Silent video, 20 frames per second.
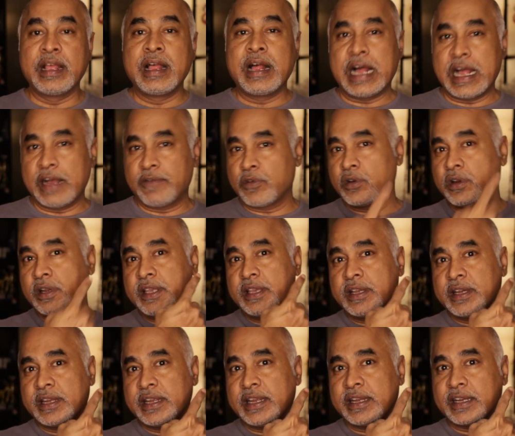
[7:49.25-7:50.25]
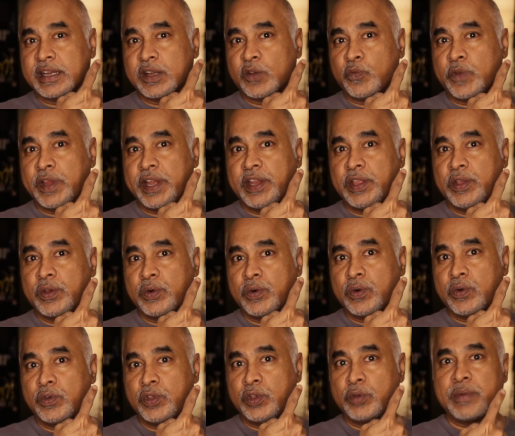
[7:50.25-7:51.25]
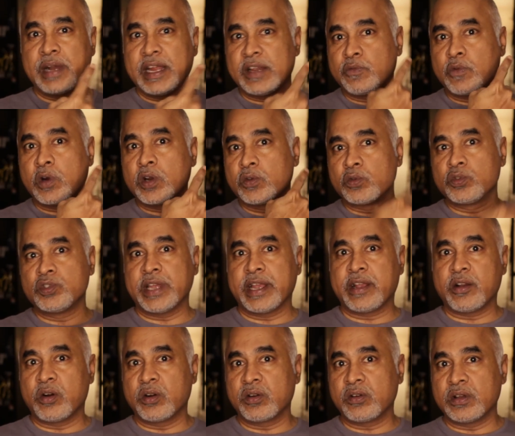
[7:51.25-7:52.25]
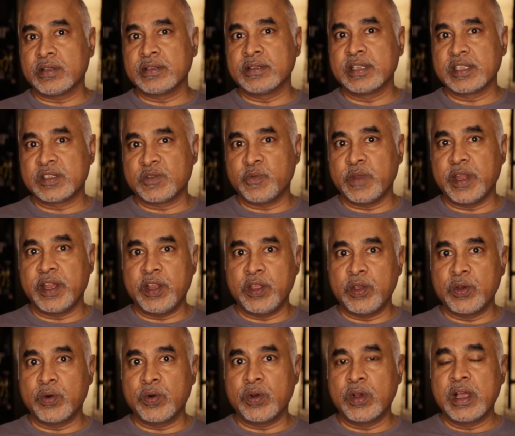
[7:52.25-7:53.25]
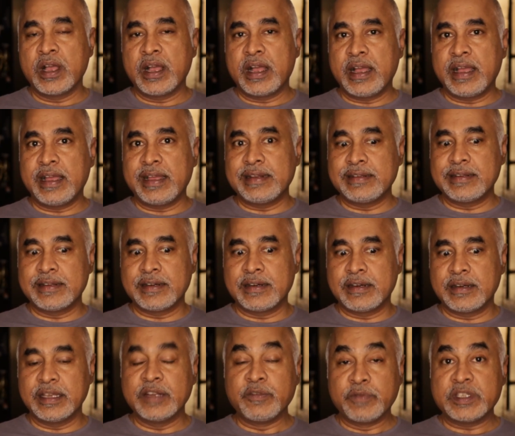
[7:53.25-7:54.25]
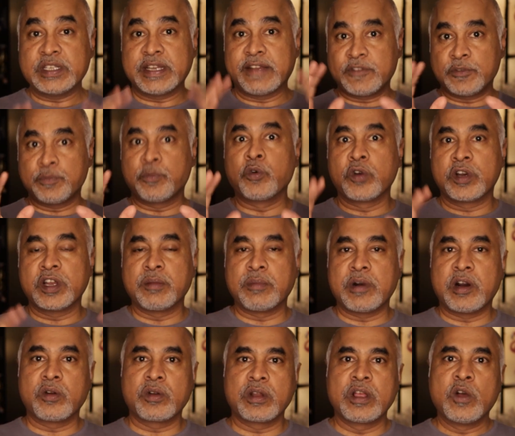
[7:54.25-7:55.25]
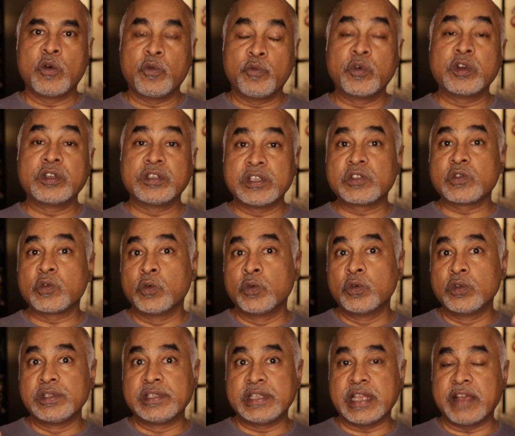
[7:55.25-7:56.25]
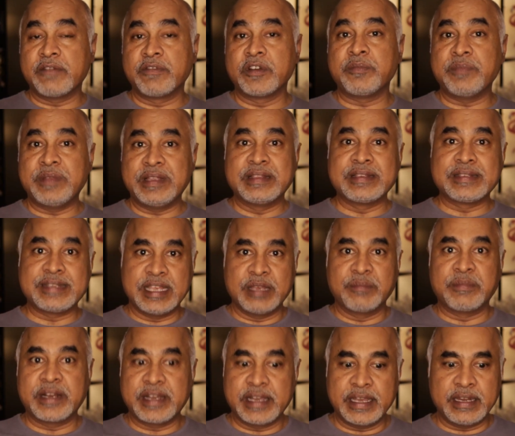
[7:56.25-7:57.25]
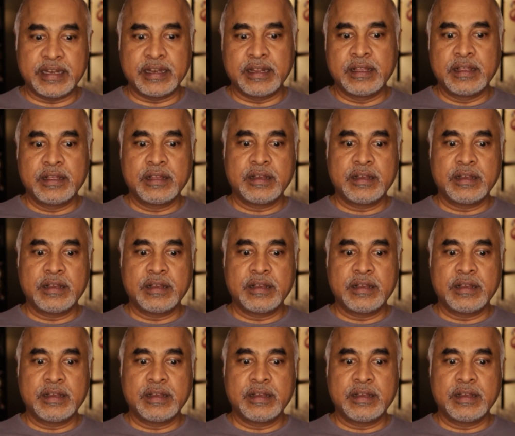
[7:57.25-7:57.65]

I've already created a video you might want to check out on this video, and in which I've spoken about would the schools ever be the same again.